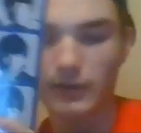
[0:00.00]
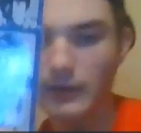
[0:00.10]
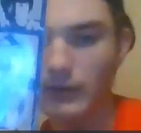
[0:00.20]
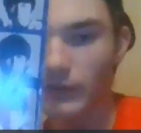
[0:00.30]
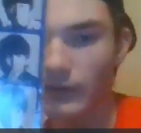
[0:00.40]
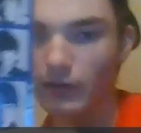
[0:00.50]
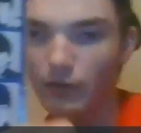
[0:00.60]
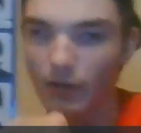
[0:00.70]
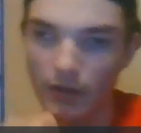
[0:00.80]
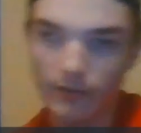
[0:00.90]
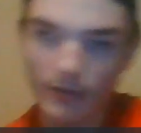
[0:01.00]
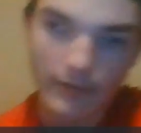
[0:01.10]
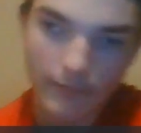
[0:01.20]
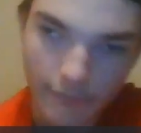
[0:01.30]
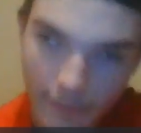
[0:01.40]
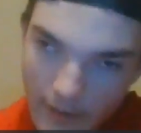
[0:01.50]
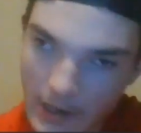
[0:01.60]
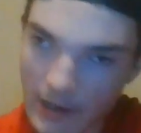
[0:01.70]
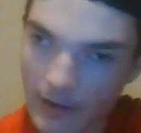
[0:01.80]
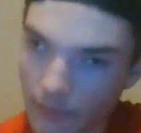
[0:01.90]
This is a
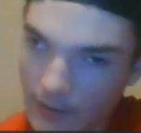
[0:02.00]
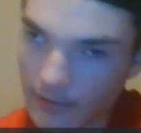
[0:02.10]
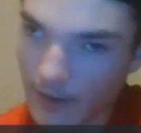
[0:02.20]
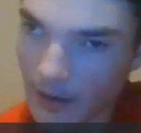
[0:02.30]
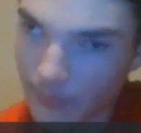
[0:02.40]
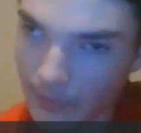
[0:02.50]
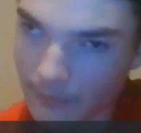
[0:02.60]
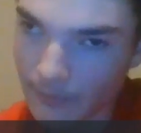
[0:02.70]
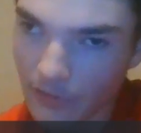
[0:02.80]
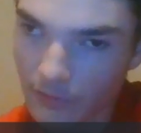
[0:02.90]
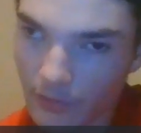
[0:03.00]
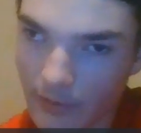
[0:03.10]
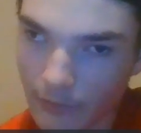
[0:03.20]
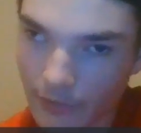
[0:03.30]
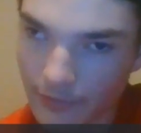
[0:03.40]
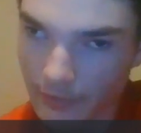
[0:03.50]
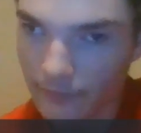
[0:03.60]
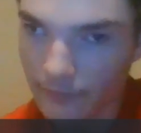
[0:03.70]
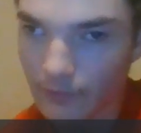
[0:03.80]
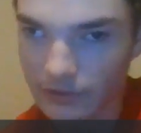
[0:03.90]
very great album. It was
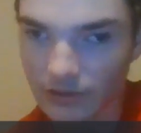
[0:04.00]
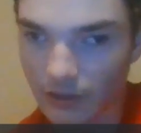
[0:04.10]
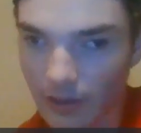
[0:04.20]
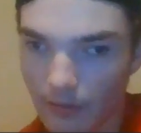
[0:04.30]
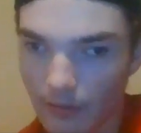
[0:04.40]
their first